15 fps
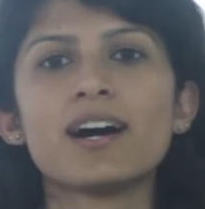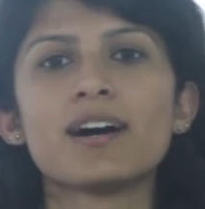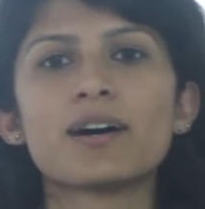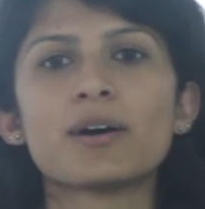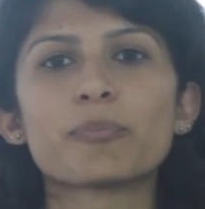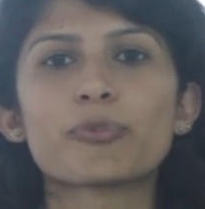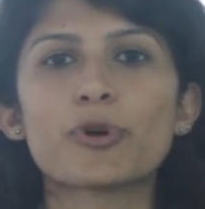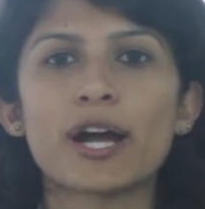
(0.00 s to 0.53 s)

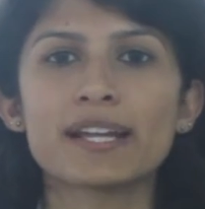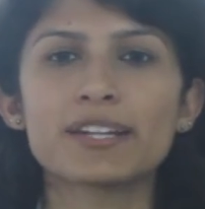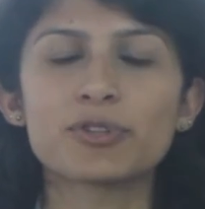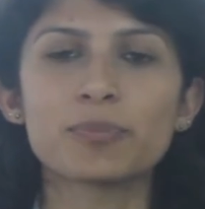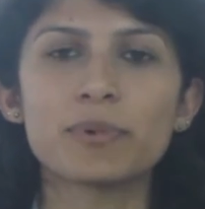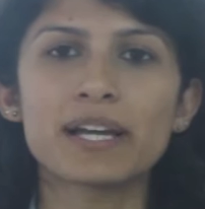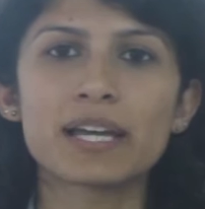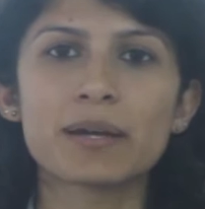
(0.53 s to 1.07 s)
Uh, prior
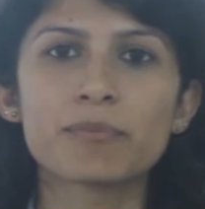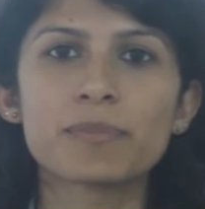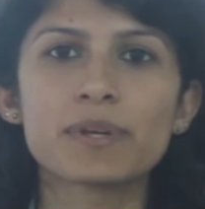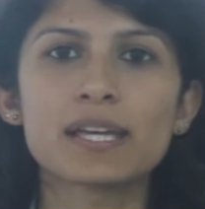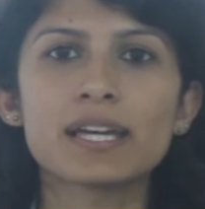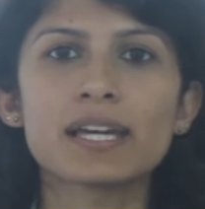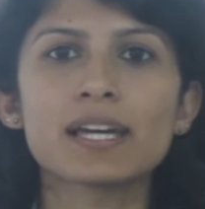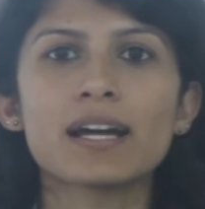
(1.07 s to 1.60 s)
to my
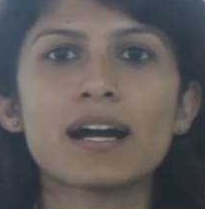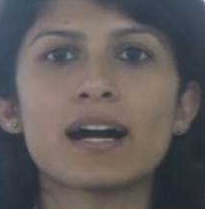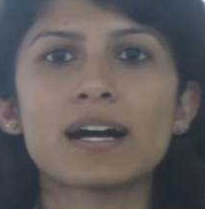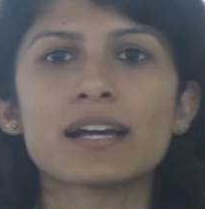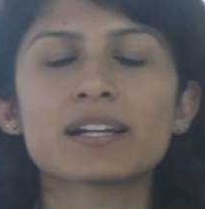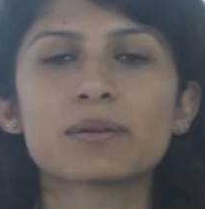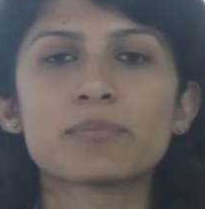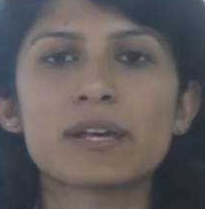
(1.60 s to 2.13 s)
MBA,
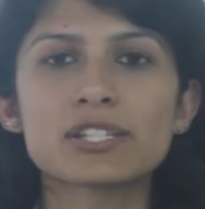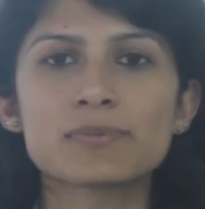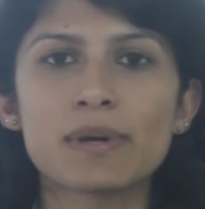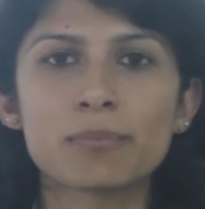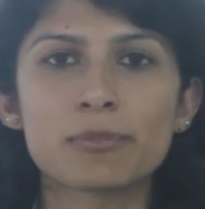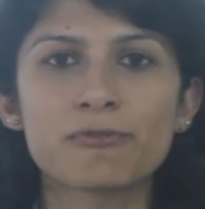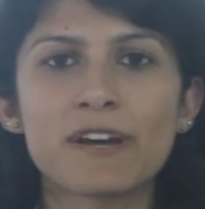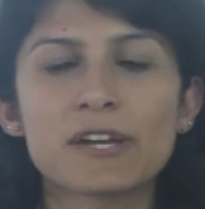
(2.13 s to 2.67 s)
I commenced
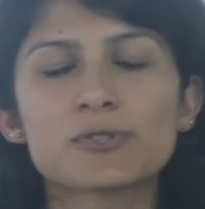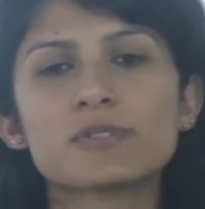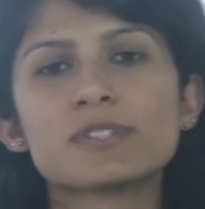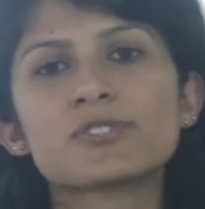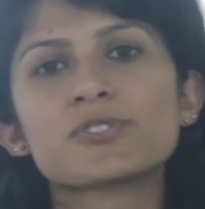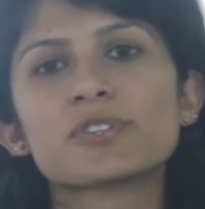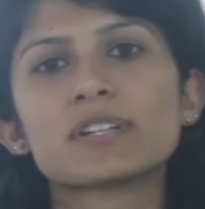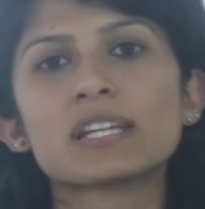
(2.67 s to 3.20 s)
my
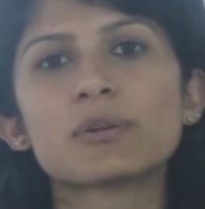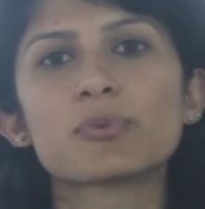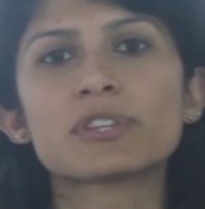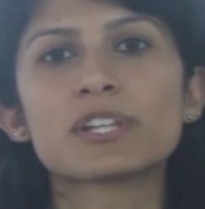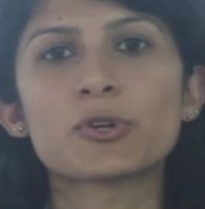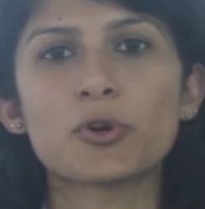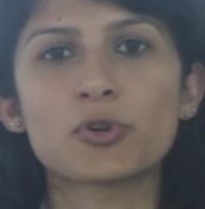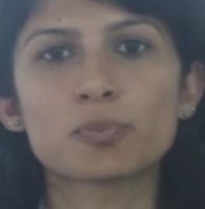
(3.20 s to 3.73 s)
professional journey
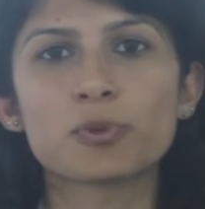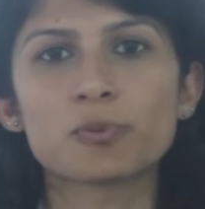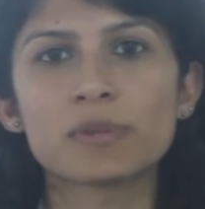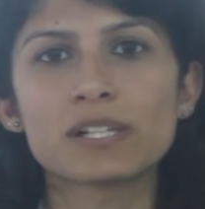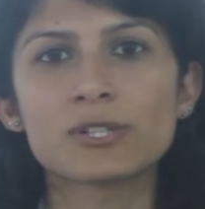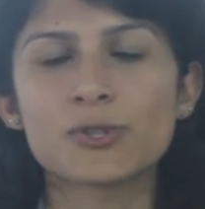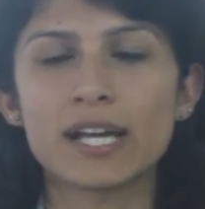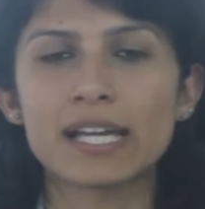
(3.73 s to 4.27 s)
with an
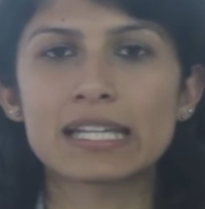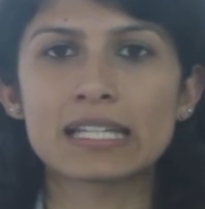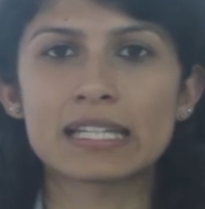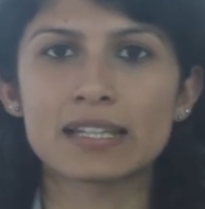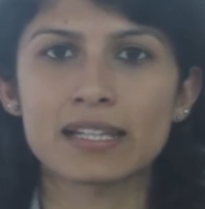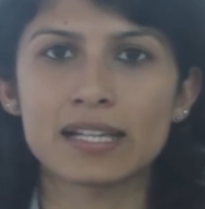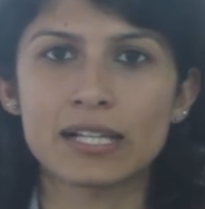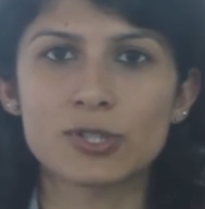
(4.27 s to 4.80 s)
automobile giant
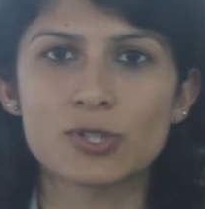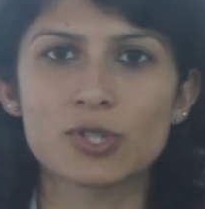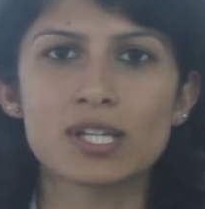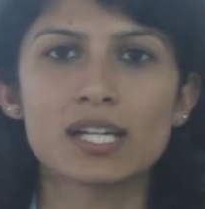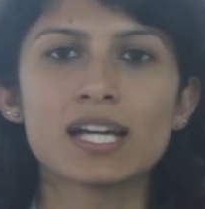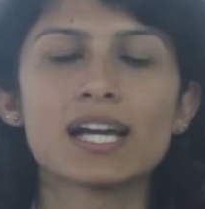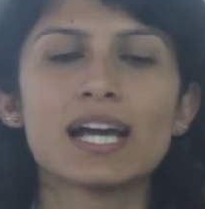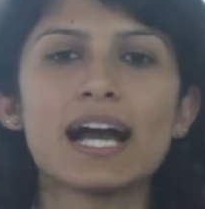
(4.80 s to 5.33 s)
in the
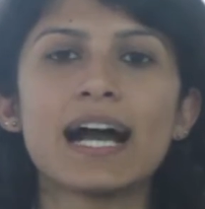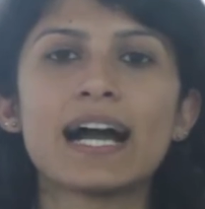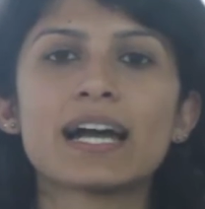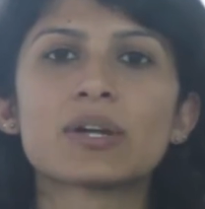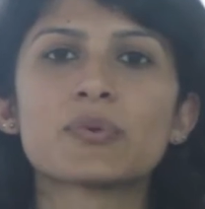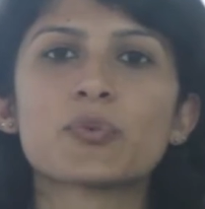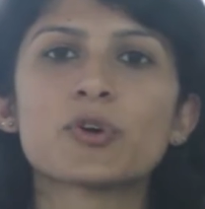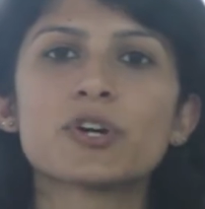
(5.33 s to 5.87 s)
country
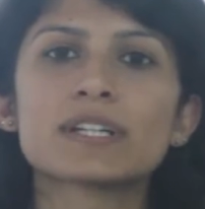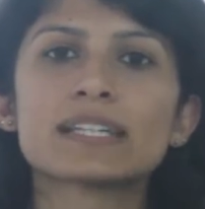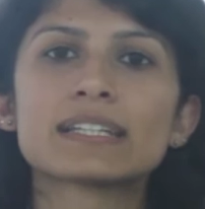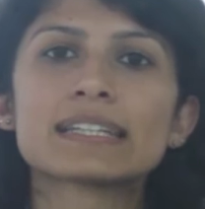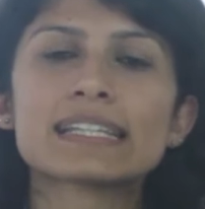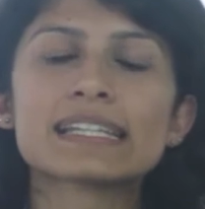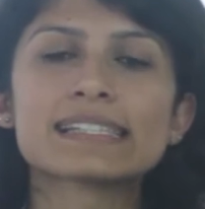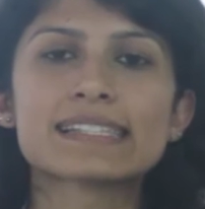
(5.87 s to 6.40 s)
and worked
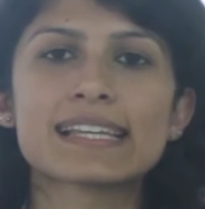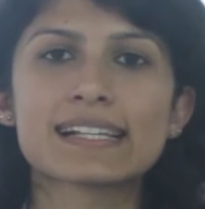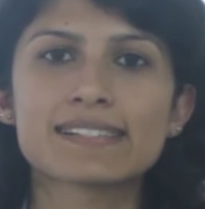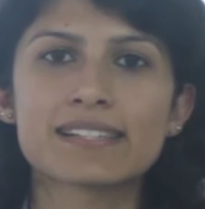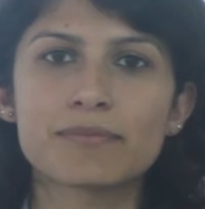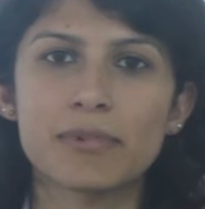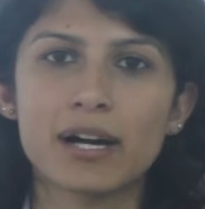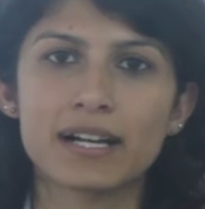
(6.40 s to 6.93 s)
in the
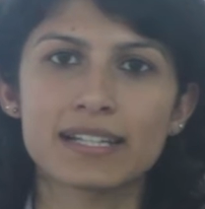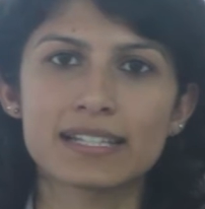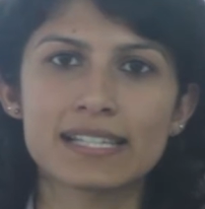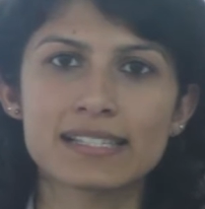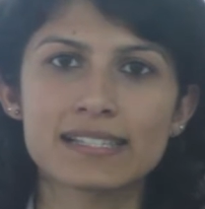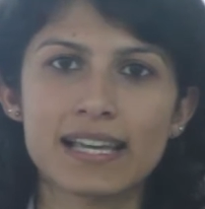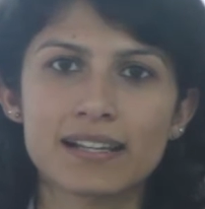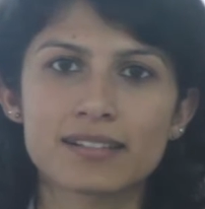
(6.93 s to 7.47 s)
sales and
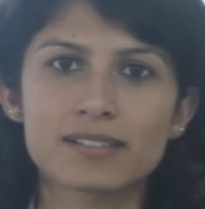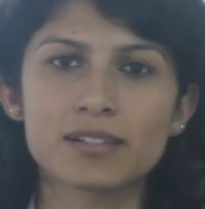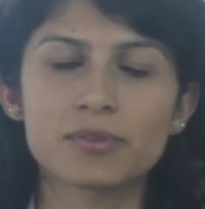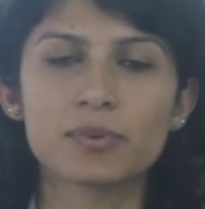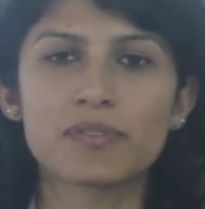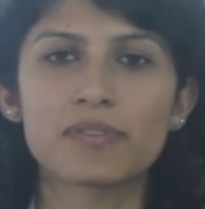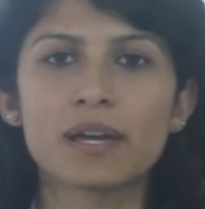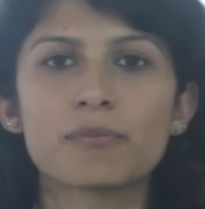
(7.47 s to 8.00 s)
marketing
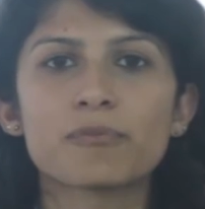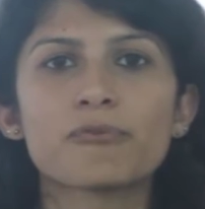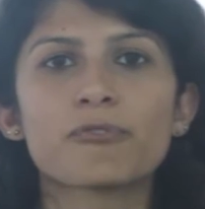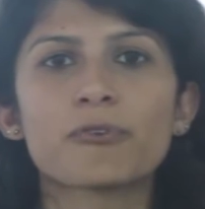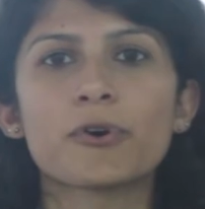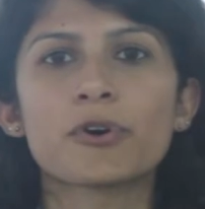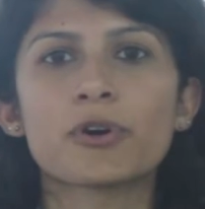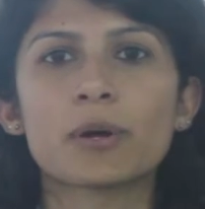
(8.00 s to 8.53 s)
sector with them
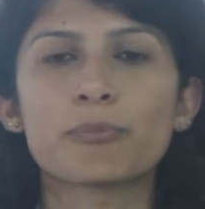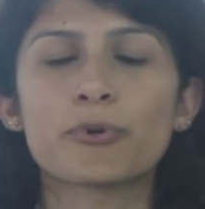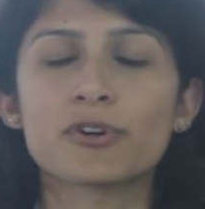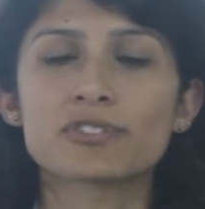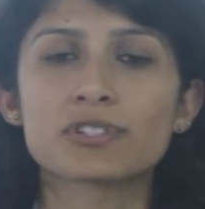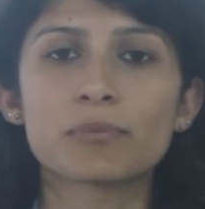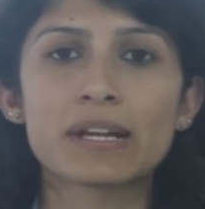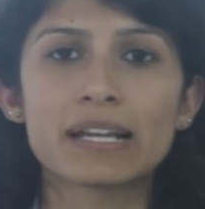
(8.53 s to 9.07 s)
for
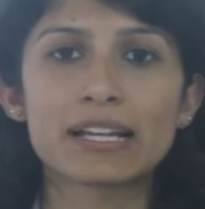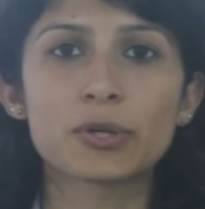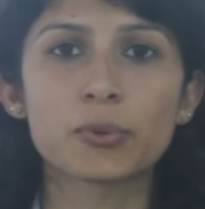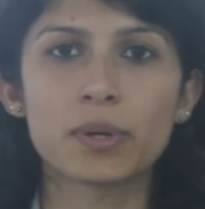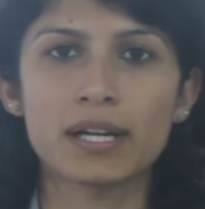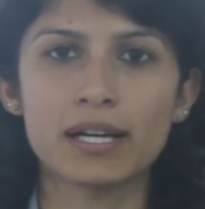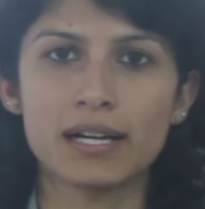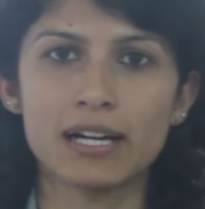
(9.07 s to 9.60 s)
approximately
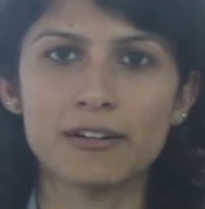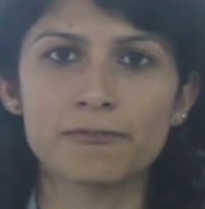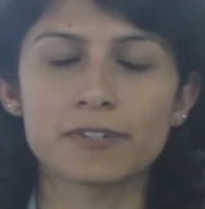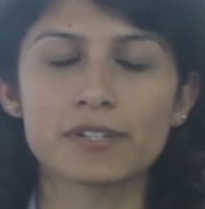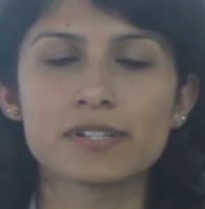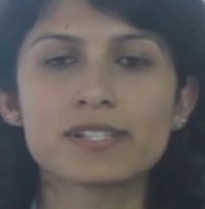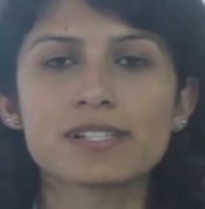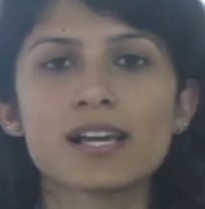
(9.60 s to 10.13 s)
two and a half
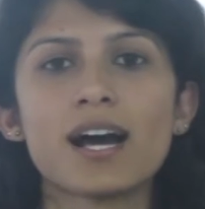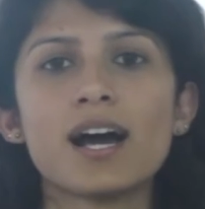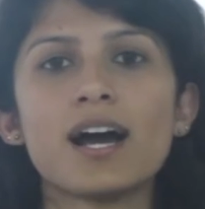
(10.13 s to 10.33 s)
years.